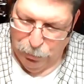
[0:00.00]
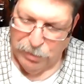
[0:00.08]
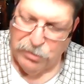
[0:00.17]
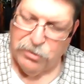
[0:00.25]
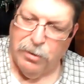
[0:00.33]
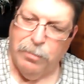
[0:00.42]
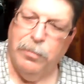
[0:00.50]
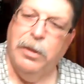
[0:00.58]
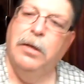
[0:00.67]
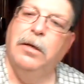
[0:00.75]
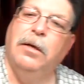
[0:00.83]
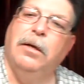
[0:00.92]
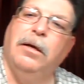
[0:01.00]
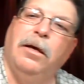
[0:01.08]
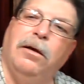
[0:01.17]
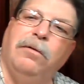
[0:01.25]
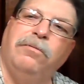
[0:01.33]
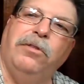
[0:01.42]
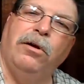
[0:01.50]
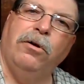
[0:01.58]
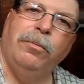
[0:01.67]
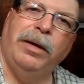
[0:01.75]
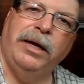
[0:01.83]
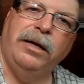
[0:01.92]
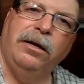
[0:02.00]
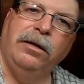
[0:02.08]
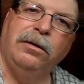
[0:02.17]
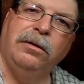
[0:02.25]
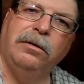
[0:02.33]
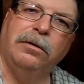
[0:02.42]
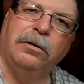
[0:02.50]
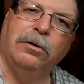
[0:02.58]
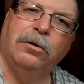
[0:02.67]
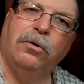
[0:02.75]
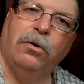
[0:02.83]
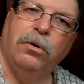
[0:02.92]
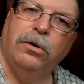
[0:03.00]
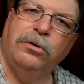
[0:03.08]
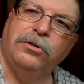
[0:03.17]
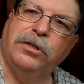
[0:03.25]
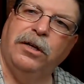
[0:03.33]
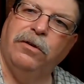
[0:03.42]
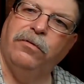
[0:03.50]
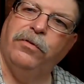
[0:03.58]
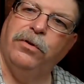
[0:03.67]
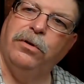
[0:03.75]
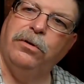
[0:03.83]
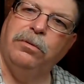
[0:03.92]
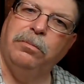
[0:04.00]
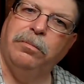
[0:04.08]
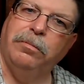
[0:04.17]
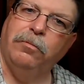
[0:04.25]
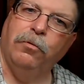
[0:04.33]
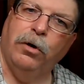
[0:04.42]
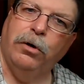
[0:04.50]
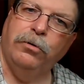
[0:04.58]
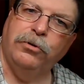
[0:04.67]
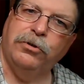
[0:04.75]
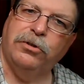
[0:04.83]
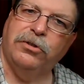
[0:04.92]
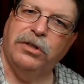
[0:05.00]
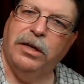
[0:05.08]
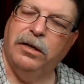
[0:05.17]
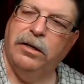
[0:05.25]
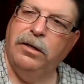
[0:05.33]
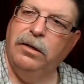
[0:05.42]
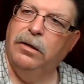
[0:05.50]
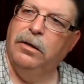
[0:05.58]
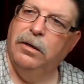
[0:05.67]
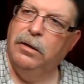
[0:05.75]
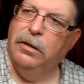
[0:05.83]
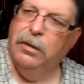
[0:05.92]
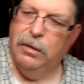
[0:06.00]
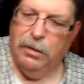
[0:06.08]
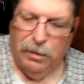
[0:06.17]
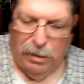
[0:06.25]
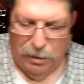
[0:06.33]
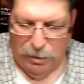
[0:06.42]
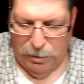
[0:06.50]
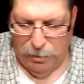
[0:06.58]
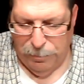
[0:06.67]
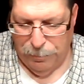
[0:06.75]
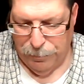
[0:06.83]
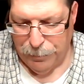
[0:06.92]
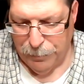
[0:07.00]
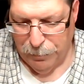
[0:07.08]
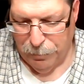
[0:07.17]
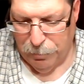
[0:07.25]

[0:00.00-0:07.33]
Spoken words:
I'm going to put some of the homemade Coral Skin Food, rose scented, of